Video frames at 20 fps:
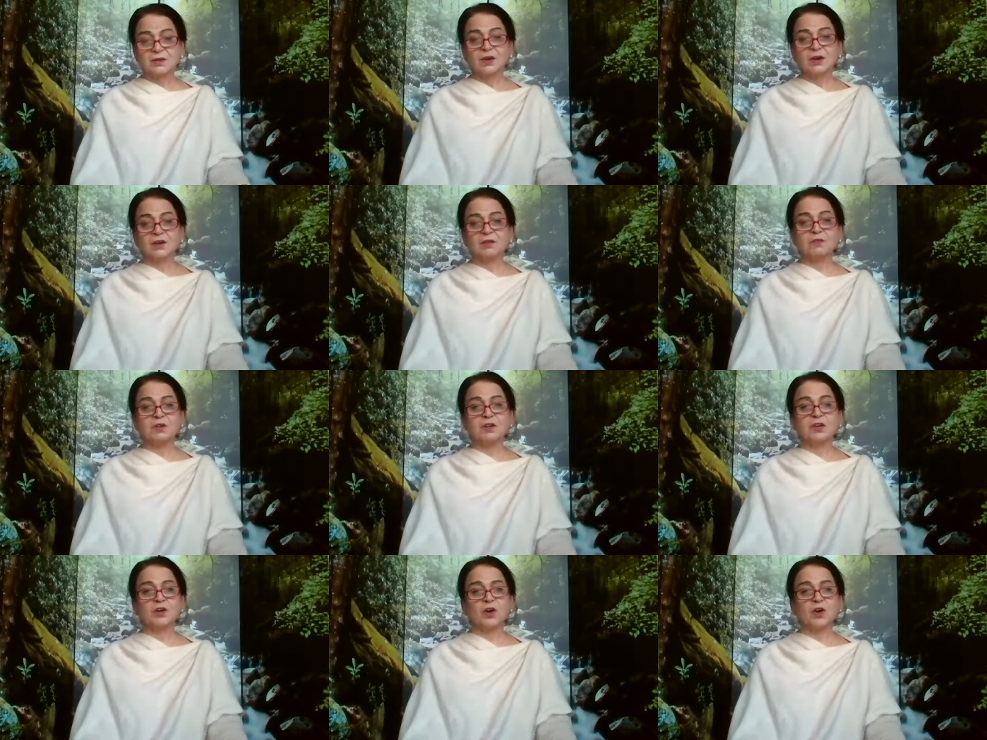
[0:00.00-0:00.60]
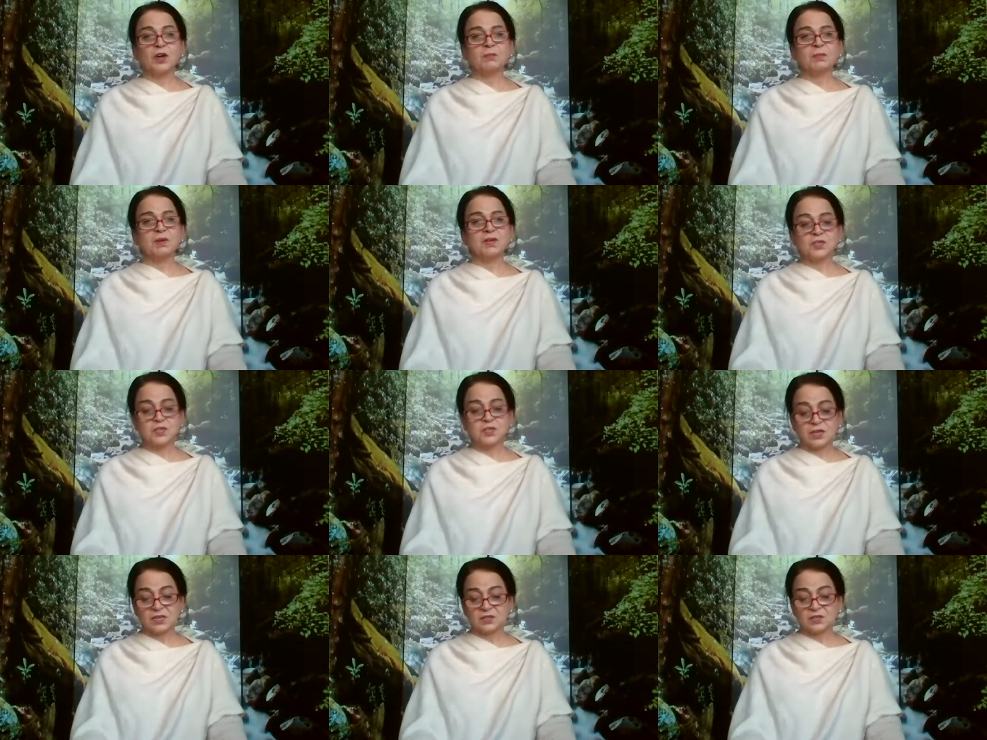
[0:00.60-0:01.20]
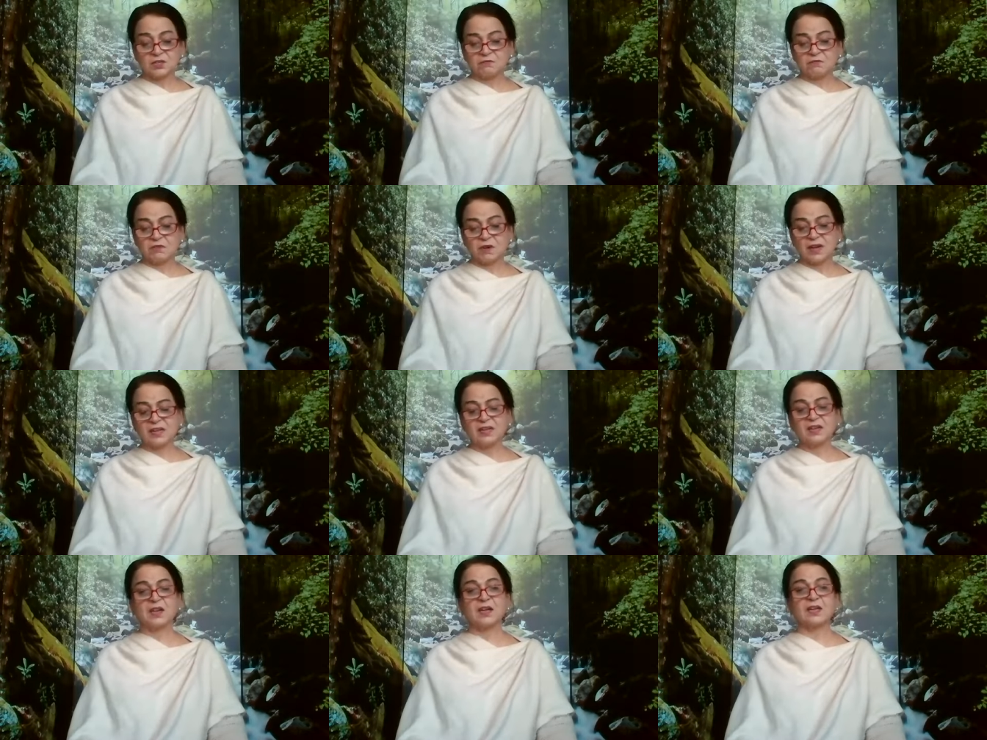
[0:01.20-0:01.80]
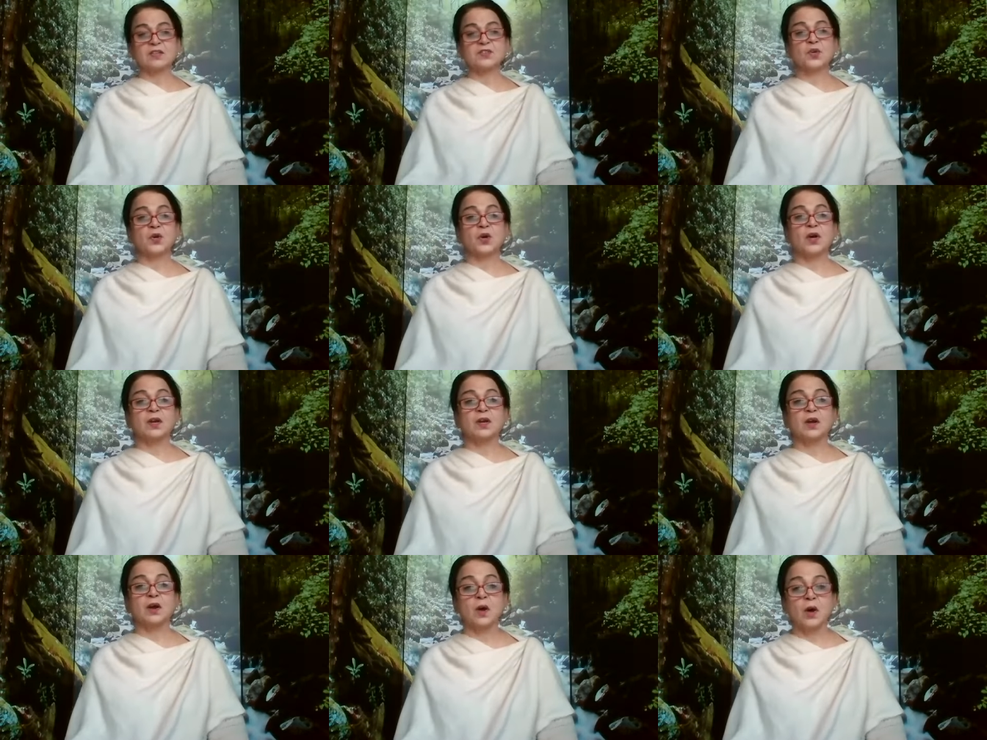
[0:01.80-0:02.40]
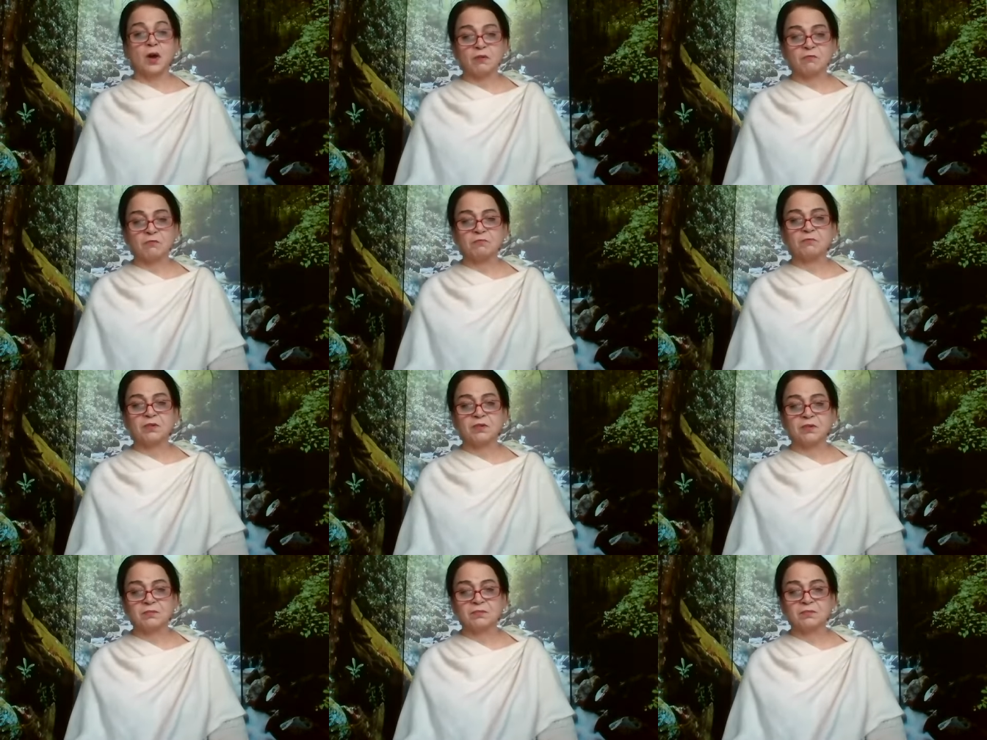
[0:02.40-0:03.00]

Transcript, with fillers: Or we normally says the fire has gone off.